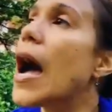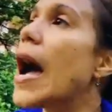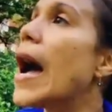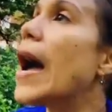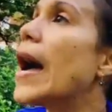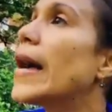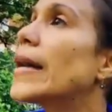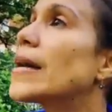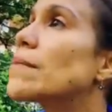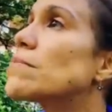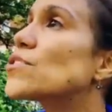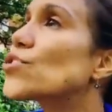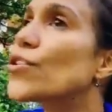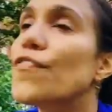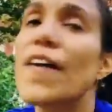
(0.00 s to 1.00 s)
I am
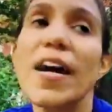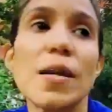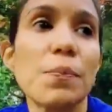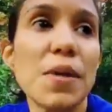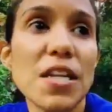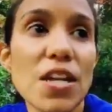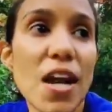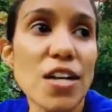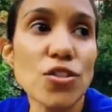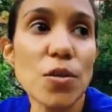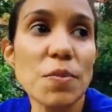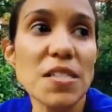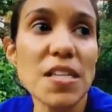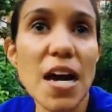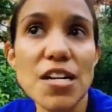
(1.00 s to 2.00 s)
certified in pediatric
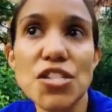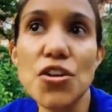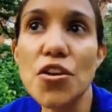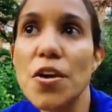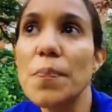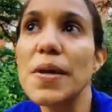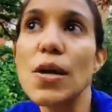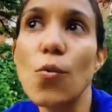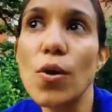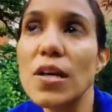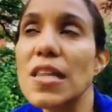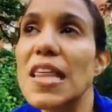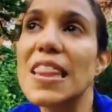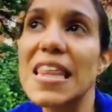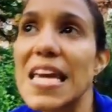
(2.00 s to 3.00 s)
massage therapy, and one
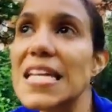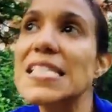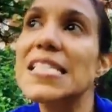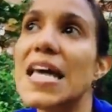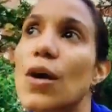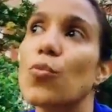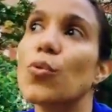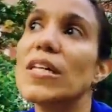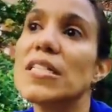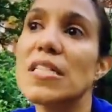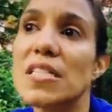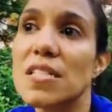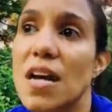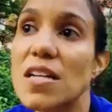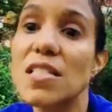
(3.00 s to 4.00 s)
of the things that we
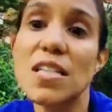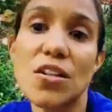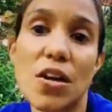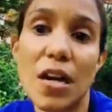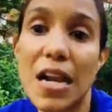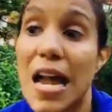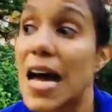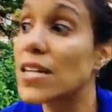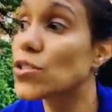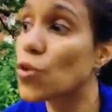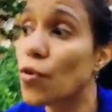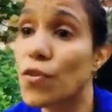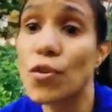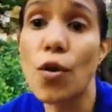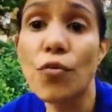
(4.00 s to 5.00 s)
discussed in our class
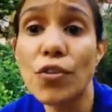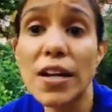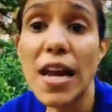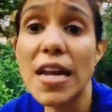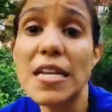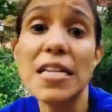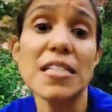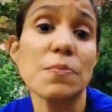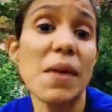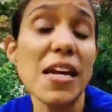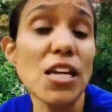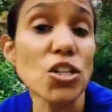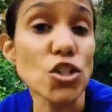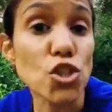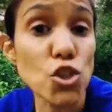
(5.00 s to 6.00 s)
over and over again is
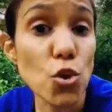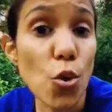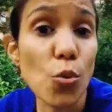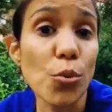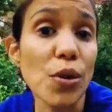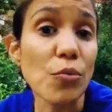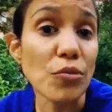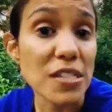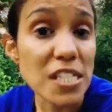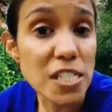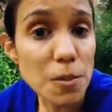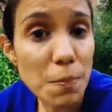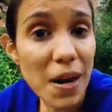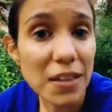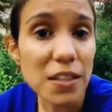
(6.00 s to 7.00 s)
making sure we
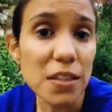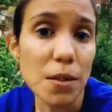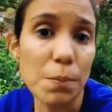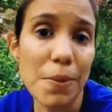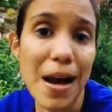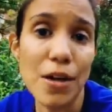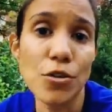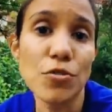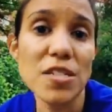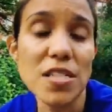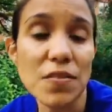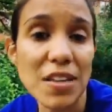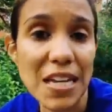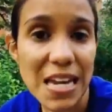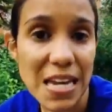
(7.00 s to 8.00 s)
respected the boundaries
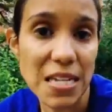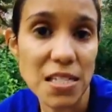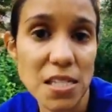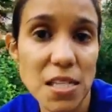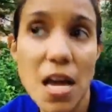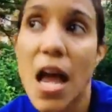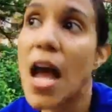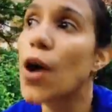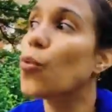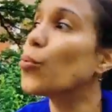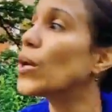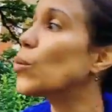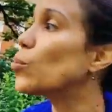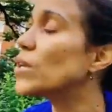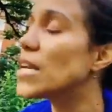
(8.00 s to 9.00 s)
of the kids.
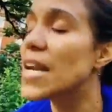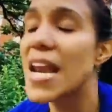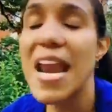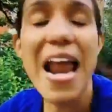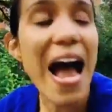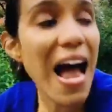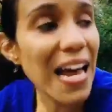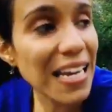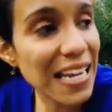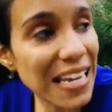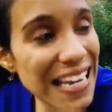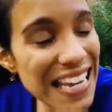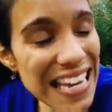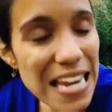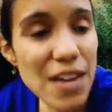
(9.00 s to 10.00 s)
We would not
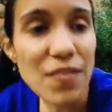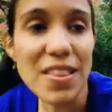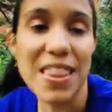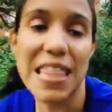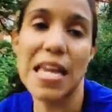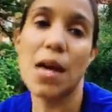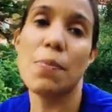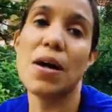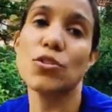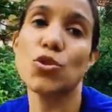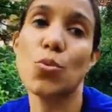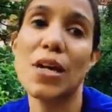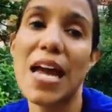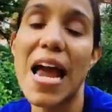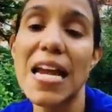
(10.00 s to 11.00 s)
even think about
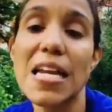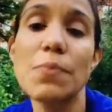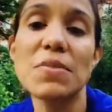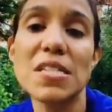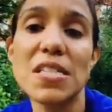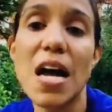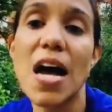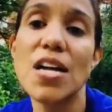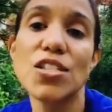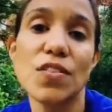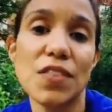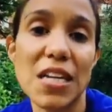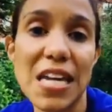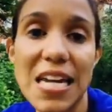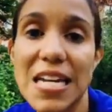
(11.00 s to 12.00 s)
doing any massage if
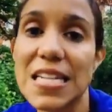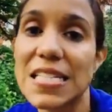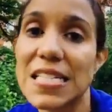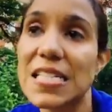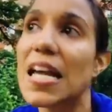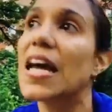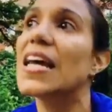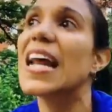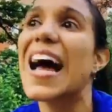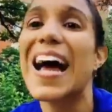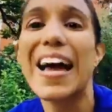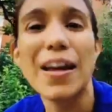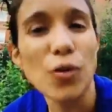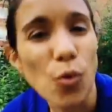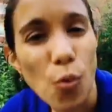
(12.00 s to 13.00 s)
the kids said,
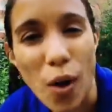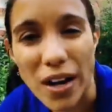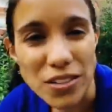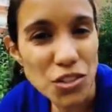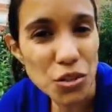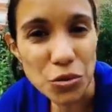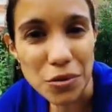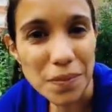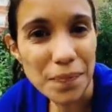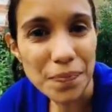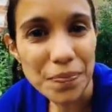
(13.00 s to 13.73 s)
I don't want to.